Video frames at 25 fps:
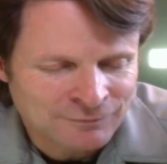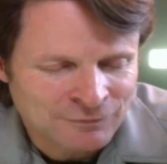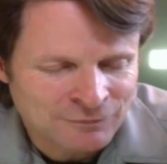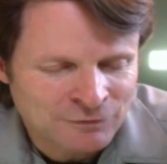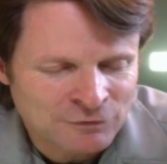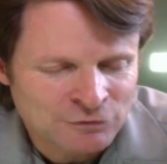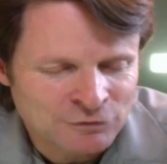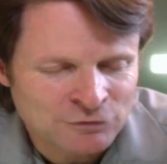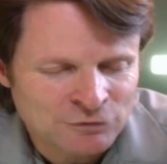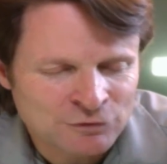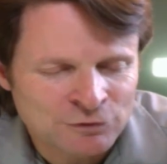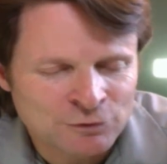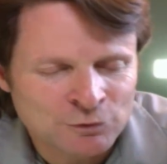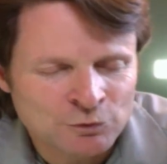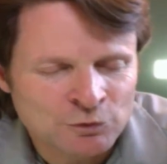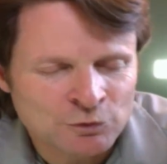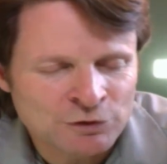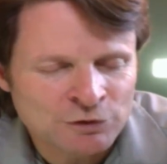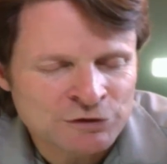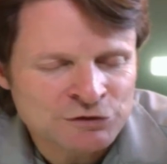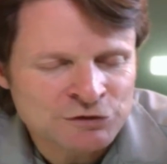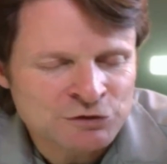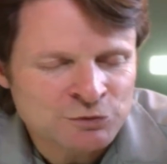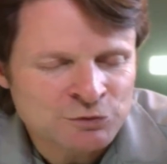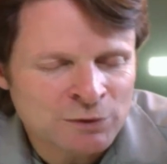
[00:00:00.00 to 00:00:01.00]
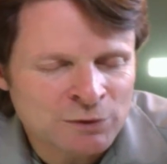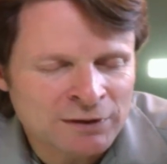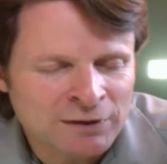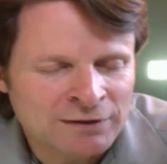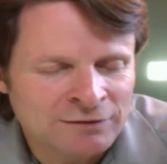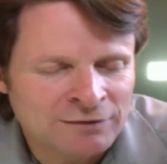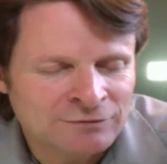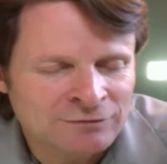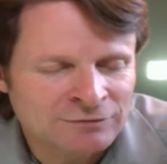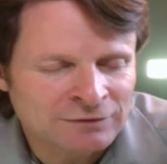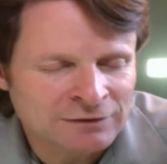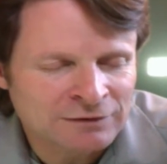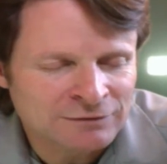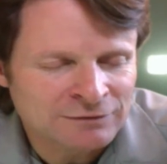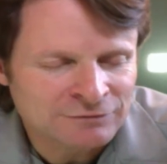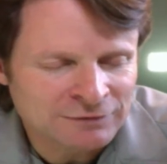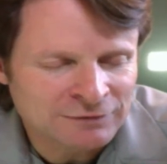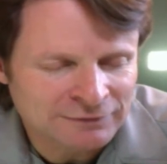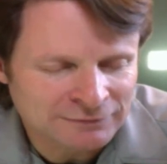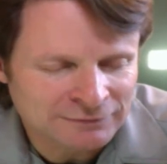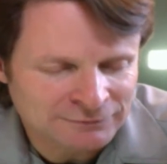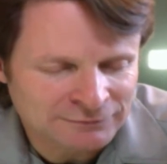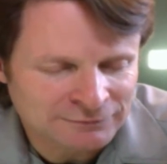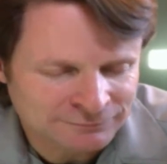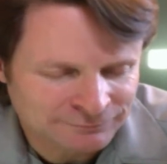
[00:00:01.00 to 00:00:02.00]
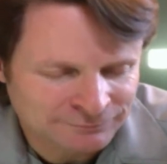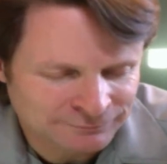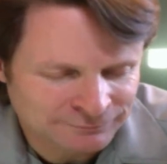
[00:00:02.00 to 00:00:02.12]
this new rich way of living